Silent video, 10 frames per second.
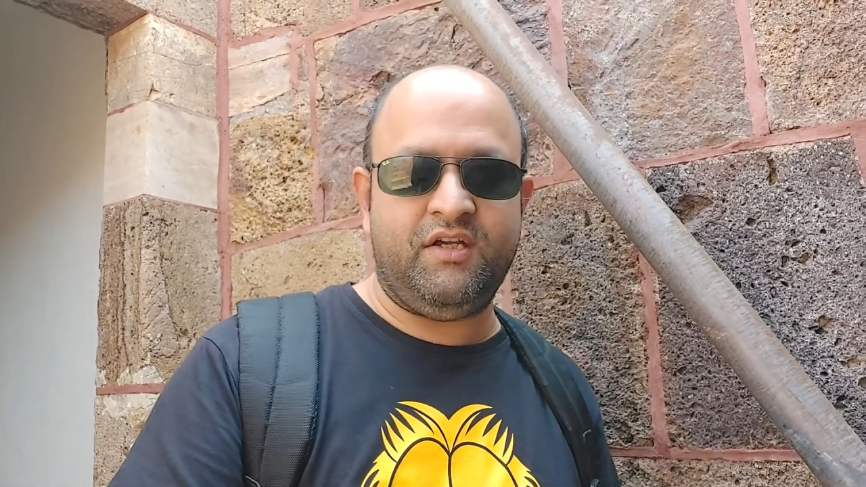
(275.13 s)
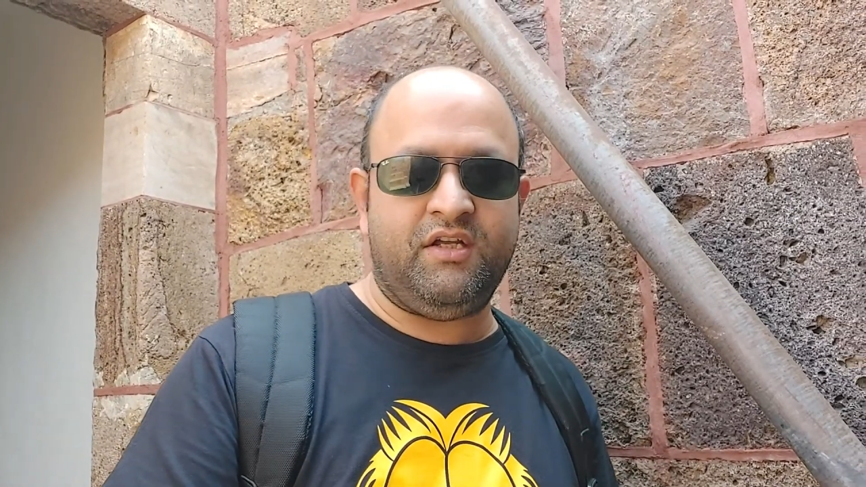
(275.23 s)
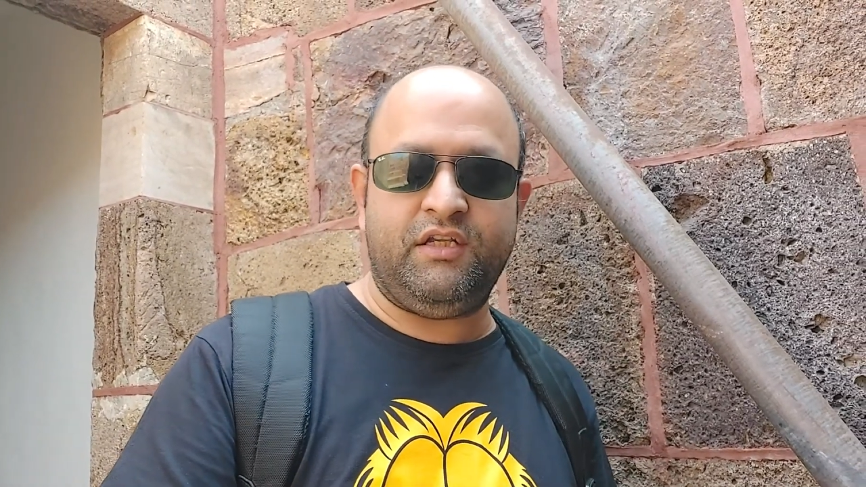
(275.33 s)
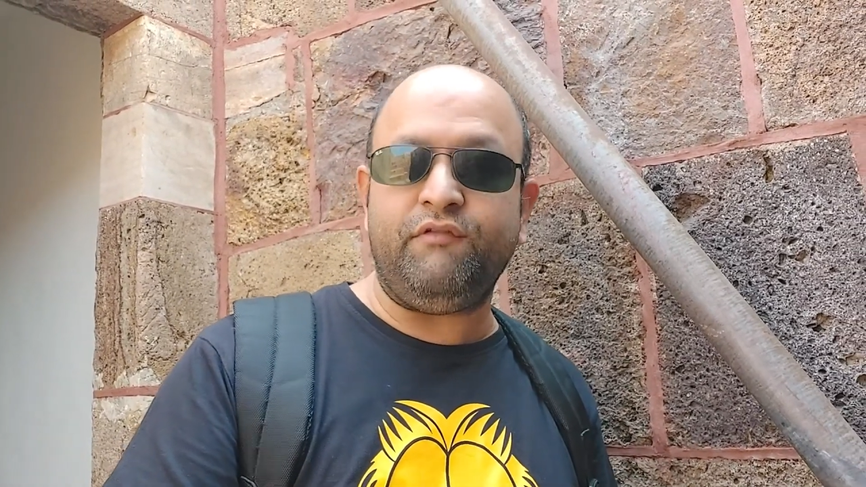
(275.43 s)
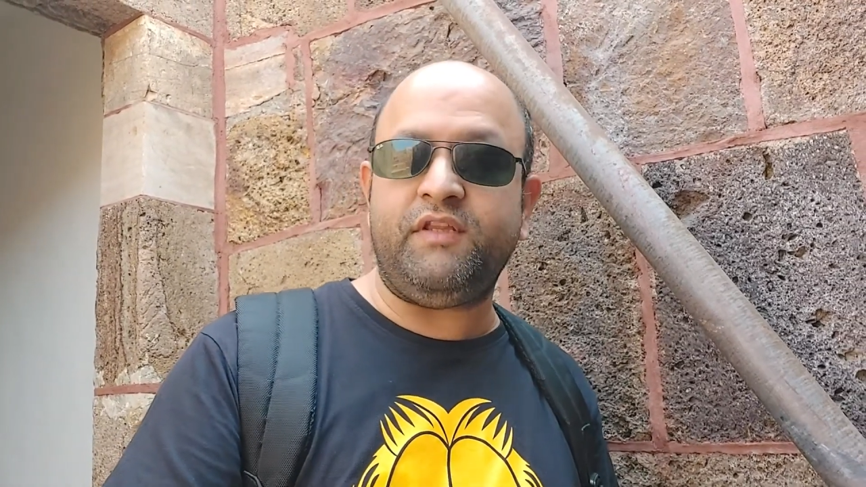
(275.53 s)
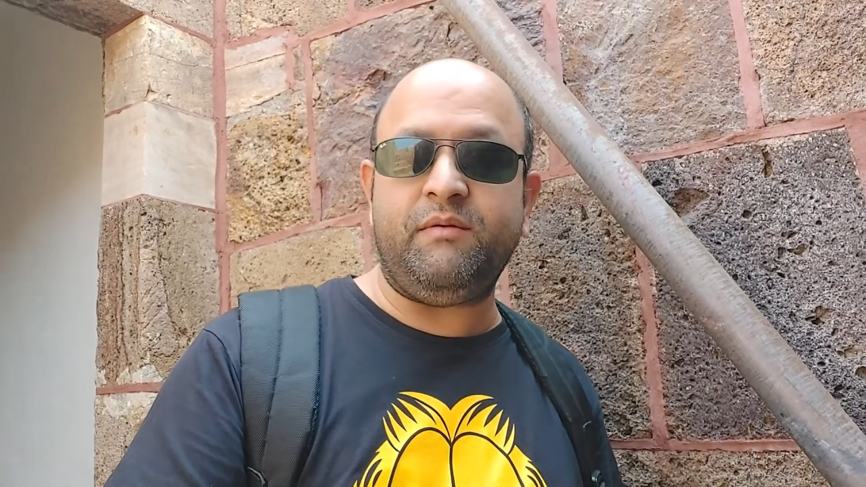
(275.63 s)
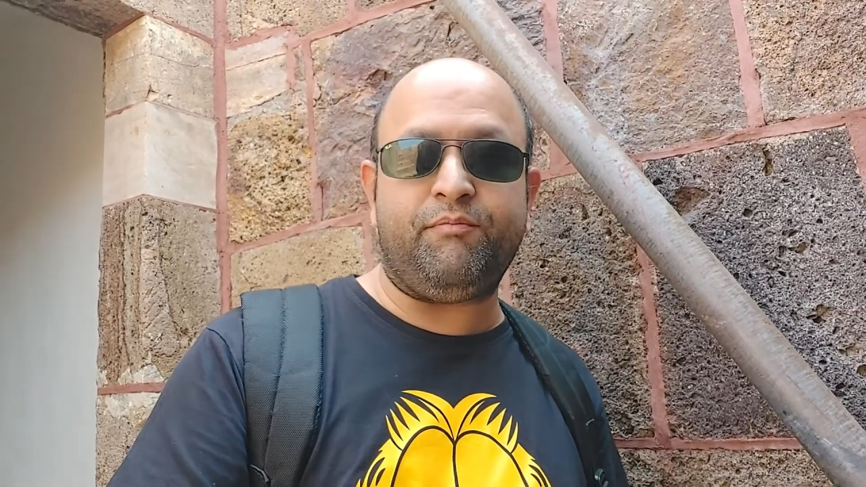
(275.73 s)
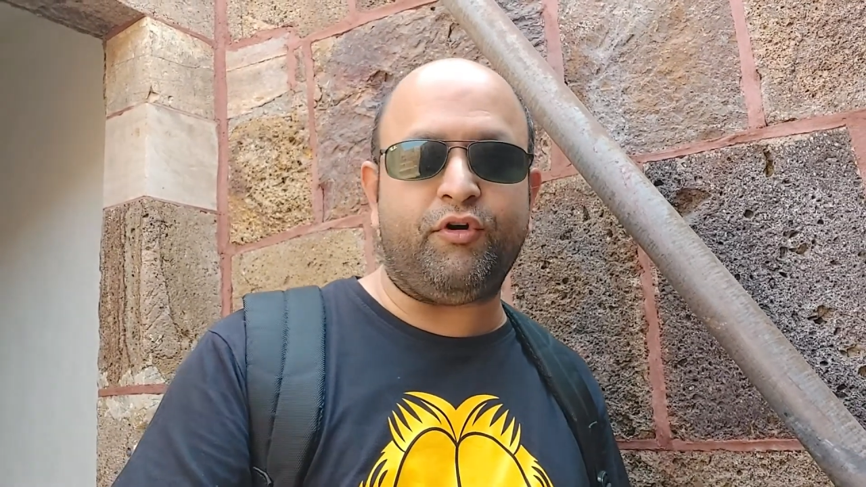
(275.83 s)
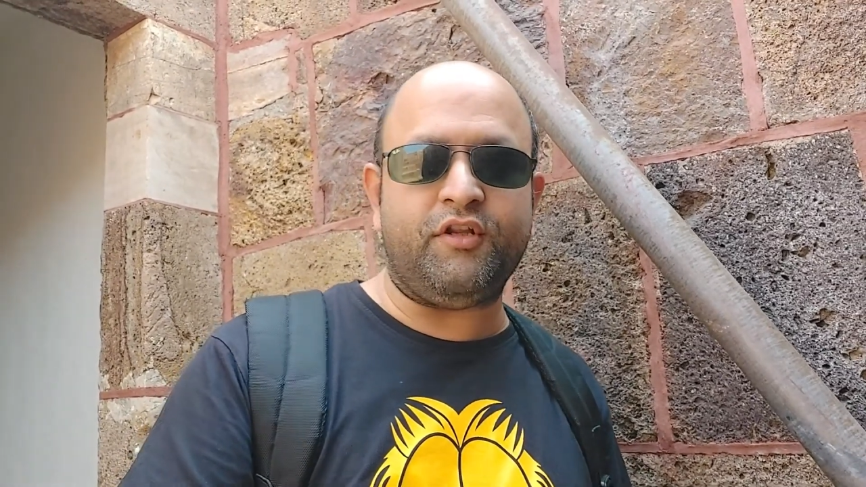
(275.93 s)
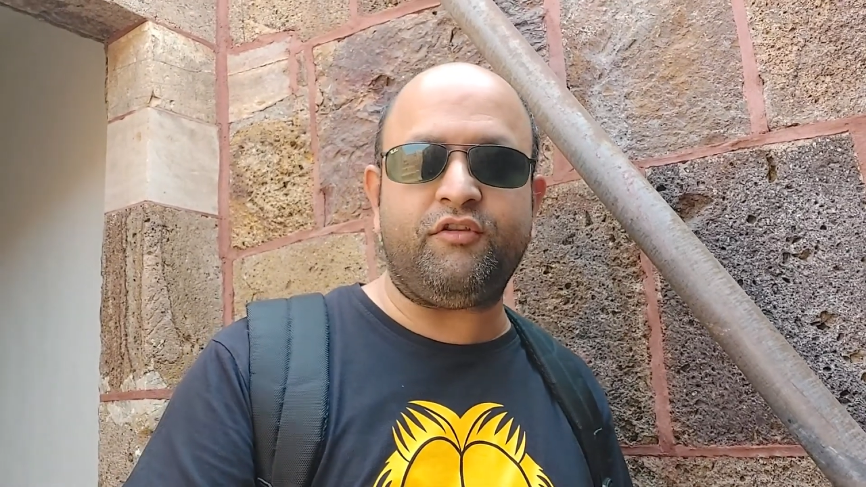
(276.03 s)
knew the
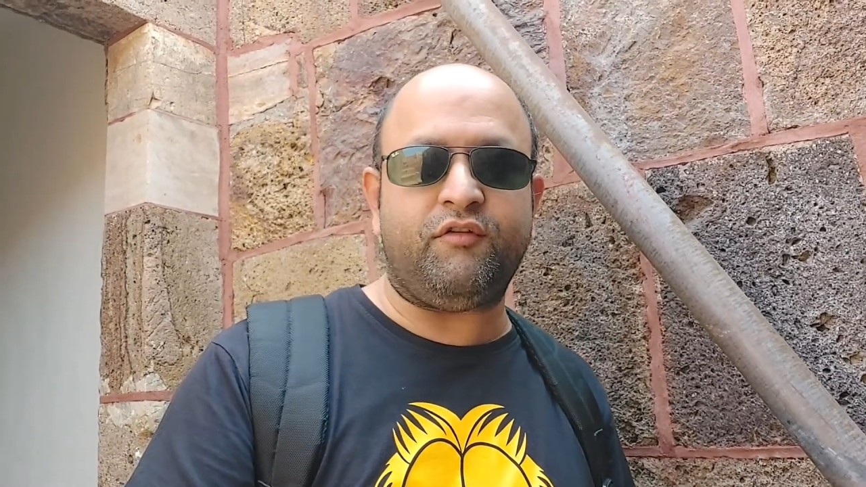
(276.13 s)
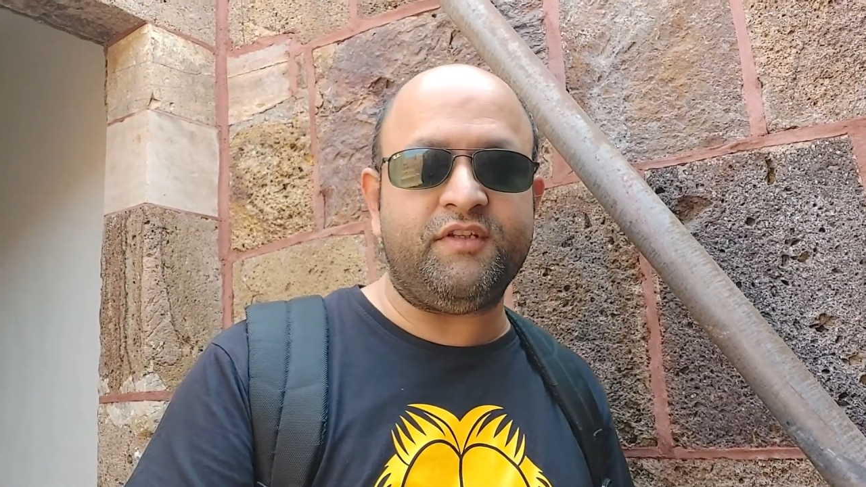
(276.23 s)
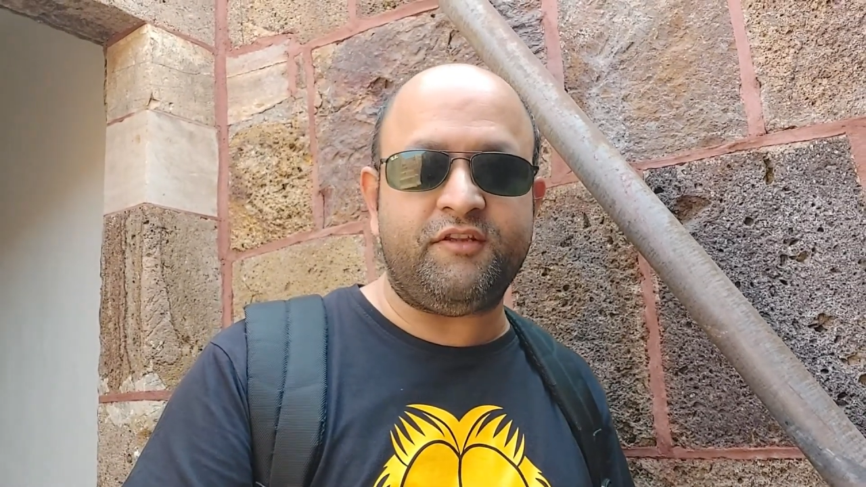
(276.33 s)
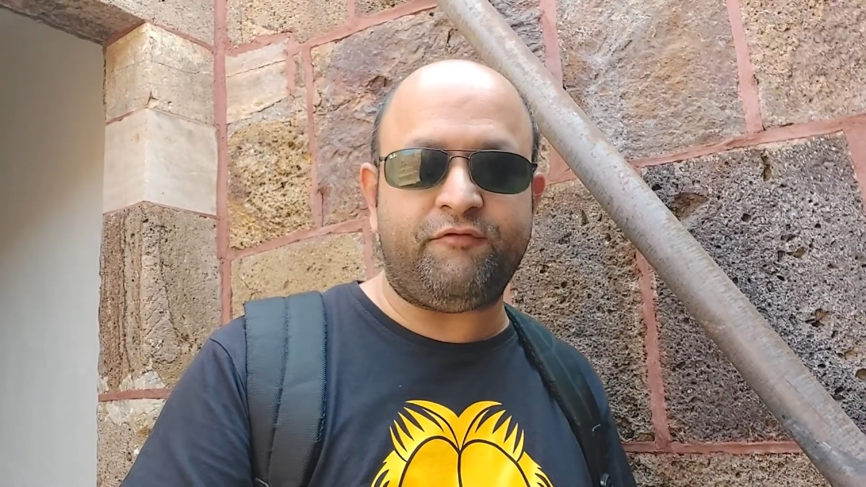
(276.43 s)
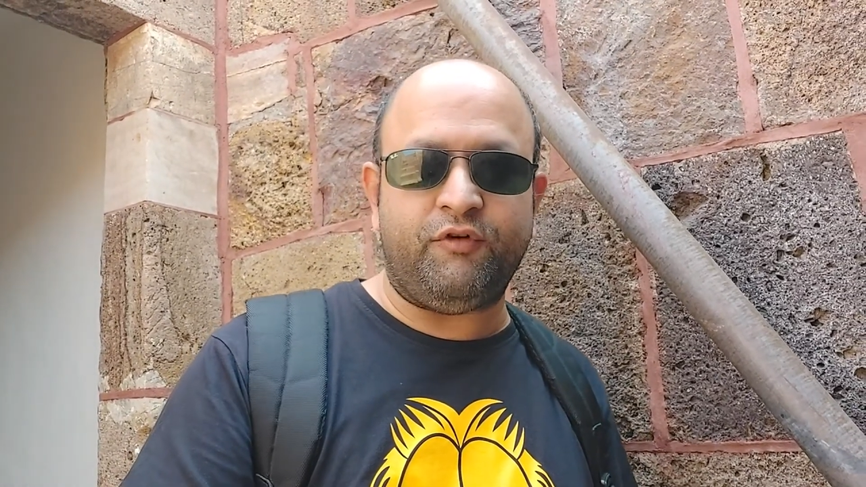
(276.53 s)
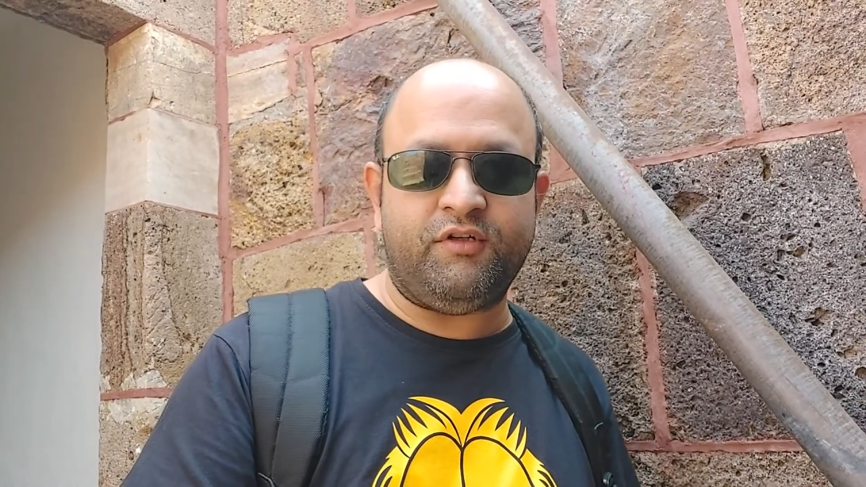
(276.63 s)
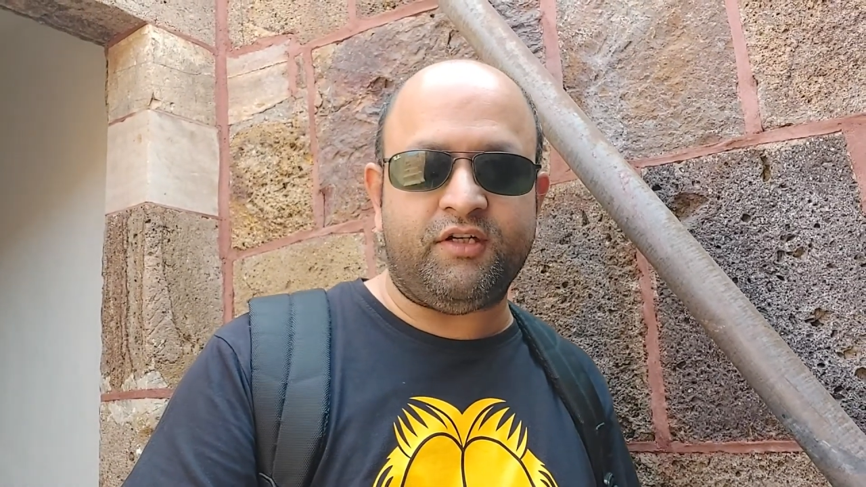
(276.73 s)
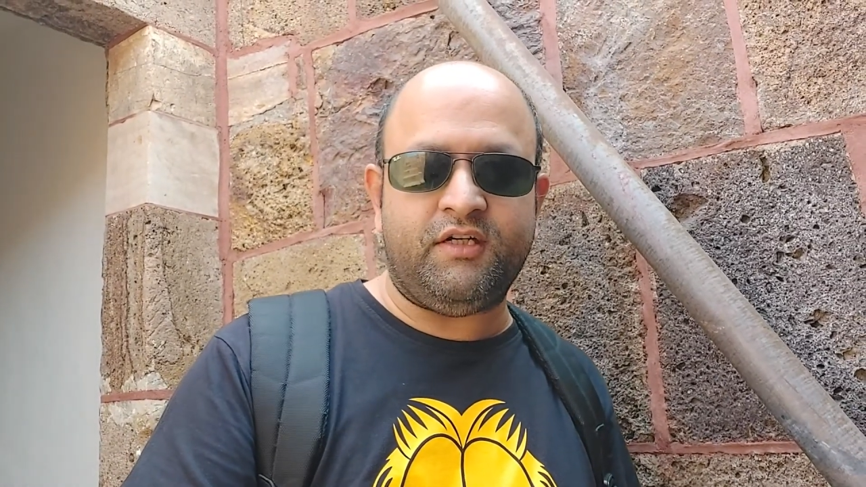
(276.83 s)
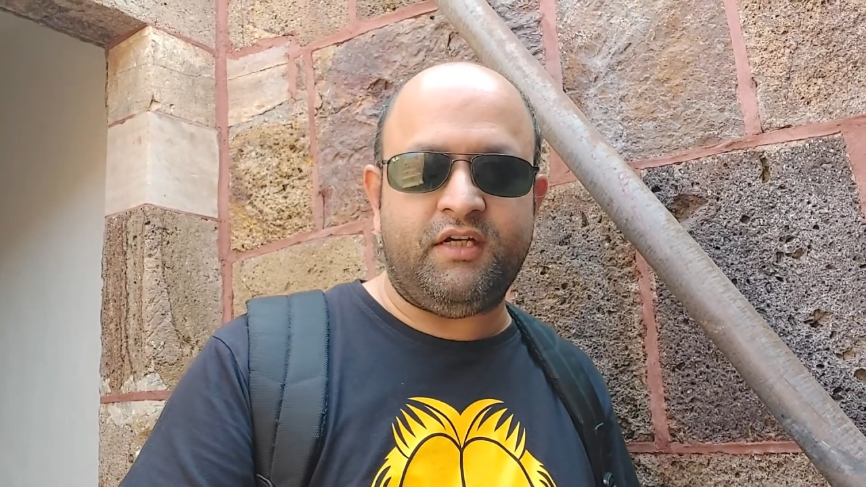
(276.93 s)
importance of this fort,